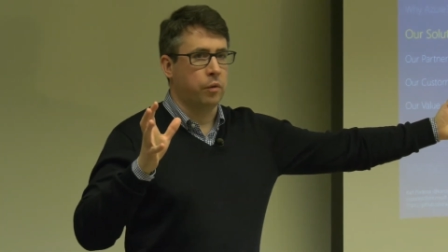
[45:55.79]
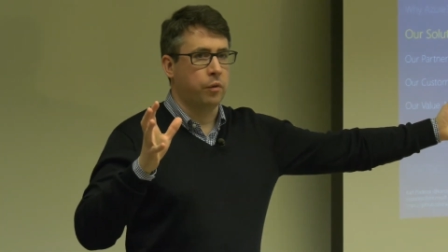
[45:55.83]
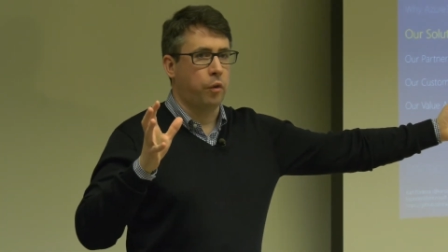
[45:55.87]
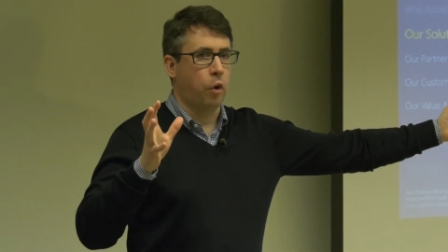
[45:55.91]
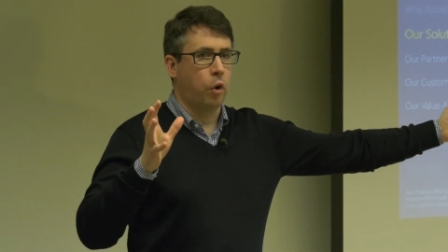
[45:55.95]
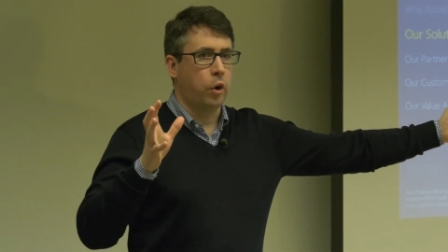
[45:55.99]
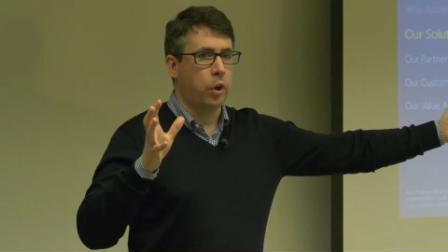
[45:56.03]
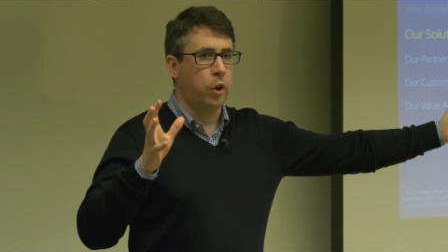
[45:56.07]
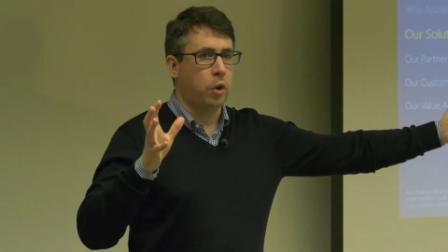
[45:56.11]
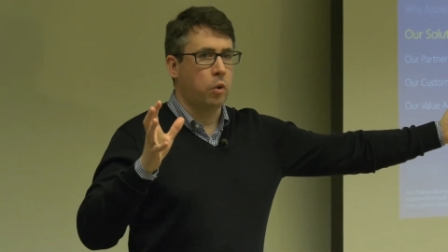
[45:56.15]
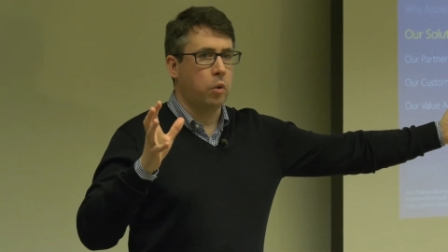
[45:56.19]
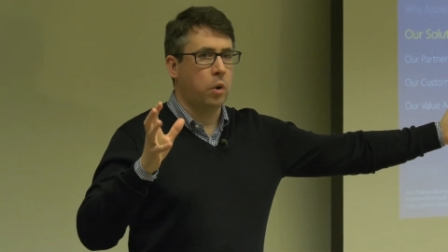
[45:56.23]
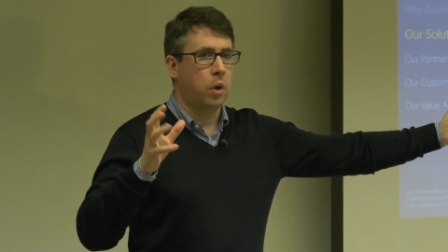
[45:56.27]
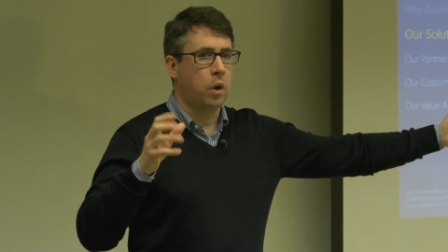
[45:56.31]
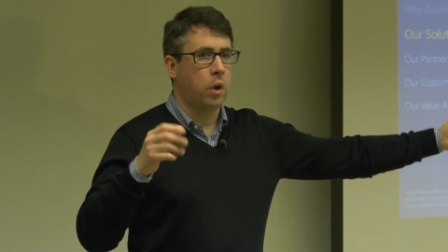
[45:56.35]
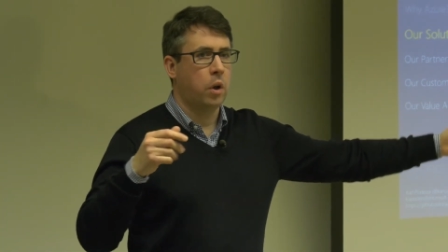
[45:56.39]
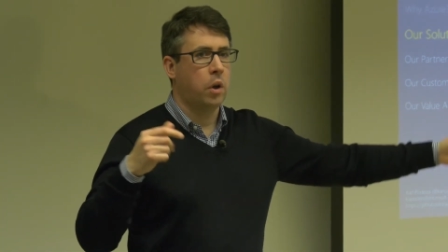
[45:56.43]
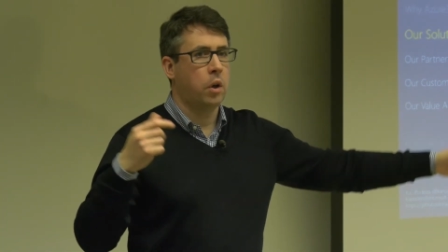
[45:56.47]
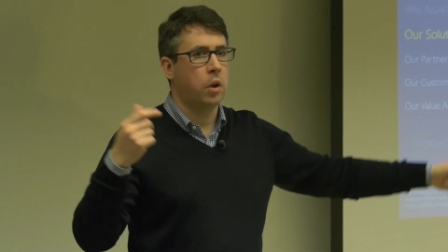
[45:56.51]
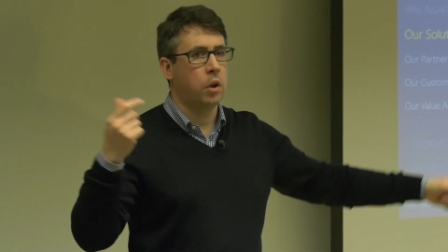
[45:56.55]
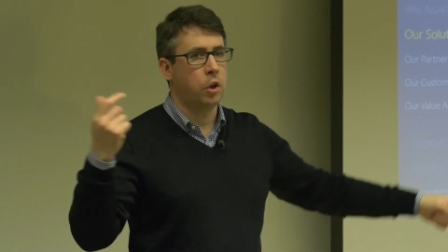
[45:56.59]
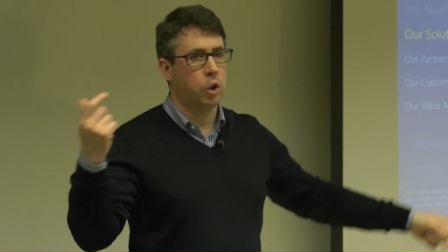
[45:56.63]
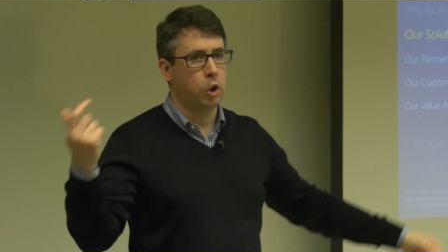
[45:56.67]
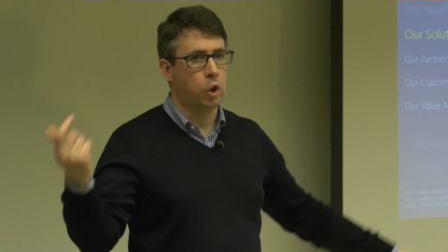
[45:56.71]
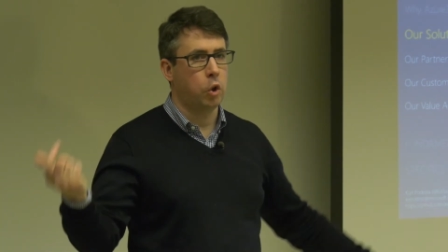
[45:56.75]
this TMD
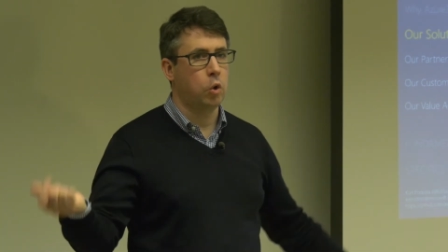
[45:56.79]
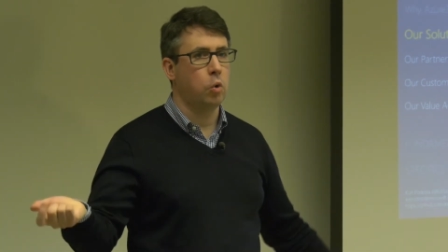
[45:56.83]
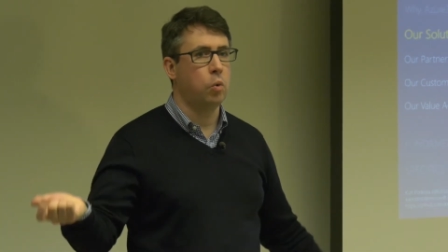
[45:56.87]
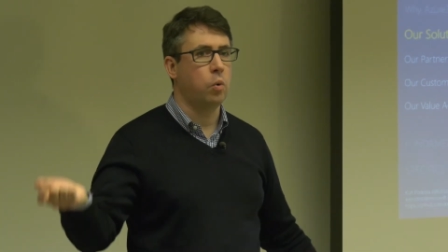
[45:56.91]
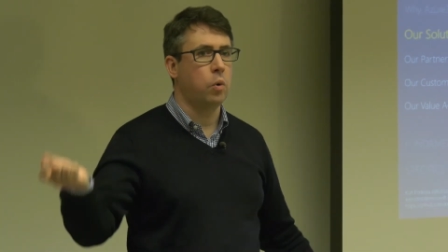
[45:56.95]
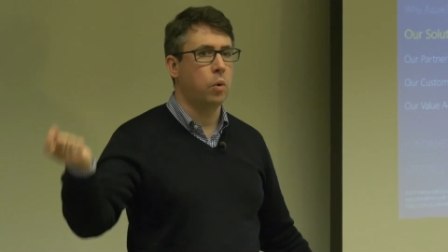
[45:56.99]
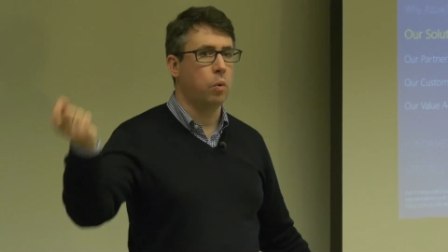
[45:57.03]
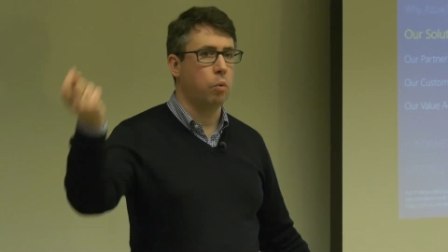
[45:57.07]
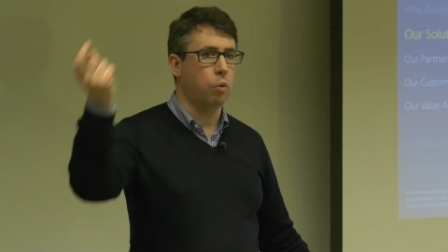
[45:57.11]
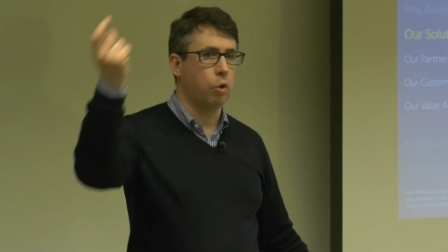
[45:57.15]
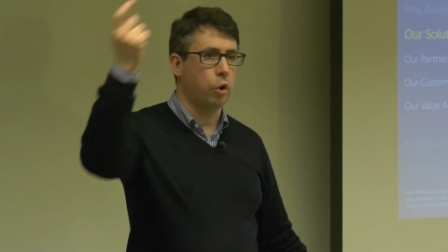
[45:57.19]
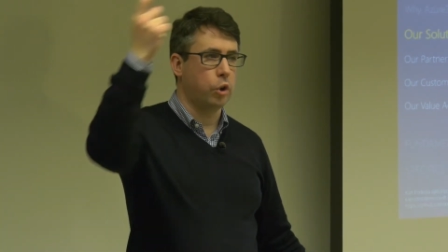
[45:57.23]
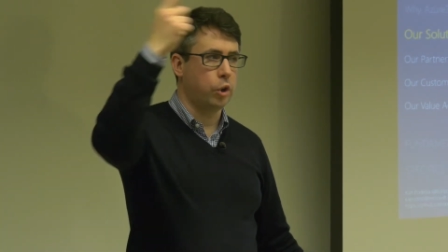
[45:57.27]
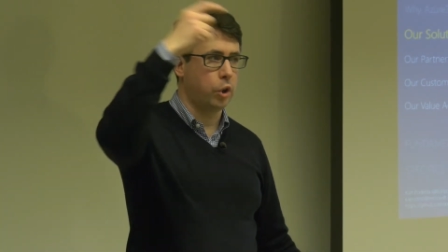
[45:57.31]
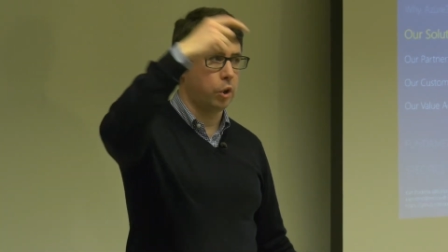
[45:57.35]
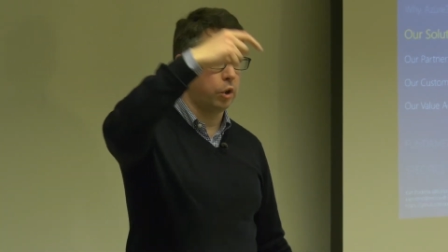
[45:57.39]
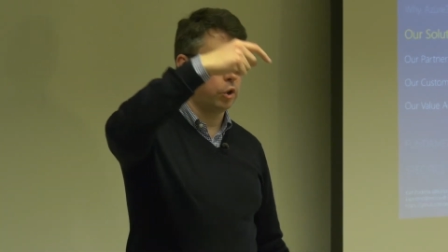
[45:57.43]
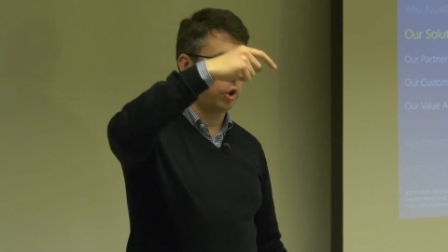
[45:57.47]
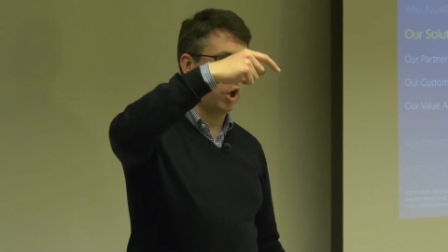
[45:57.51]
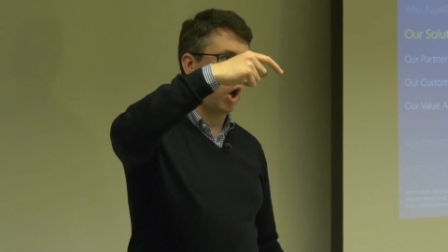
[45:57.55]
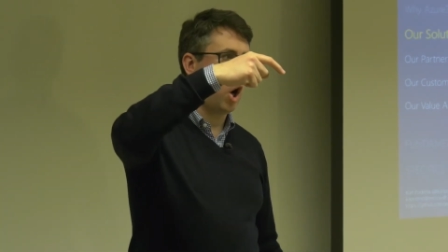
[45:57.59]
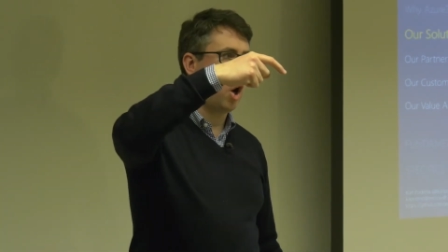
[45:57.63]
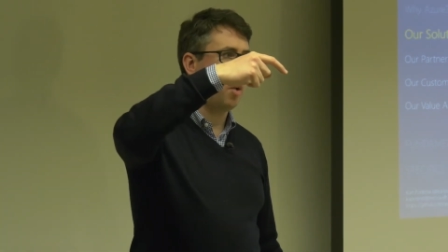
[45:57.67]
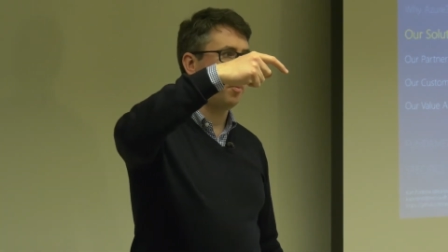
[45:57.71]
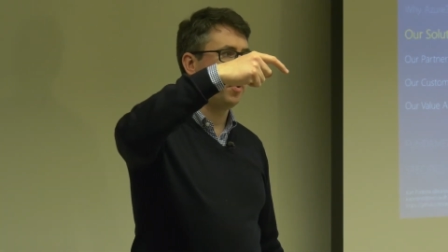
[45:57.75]
folder back to your
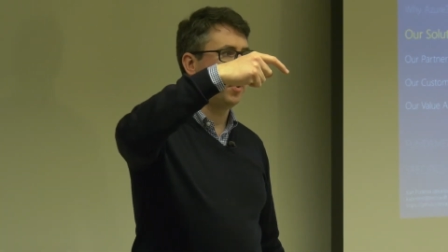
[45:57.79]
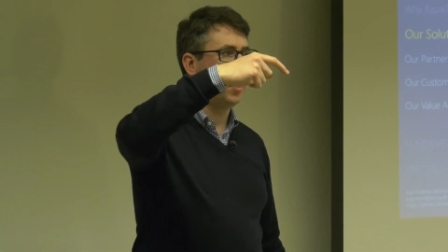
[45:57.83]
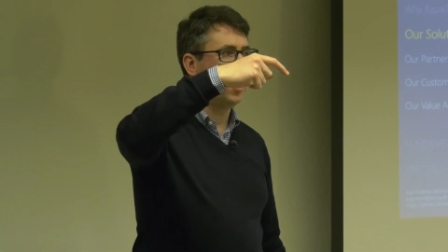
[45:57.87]
notebook,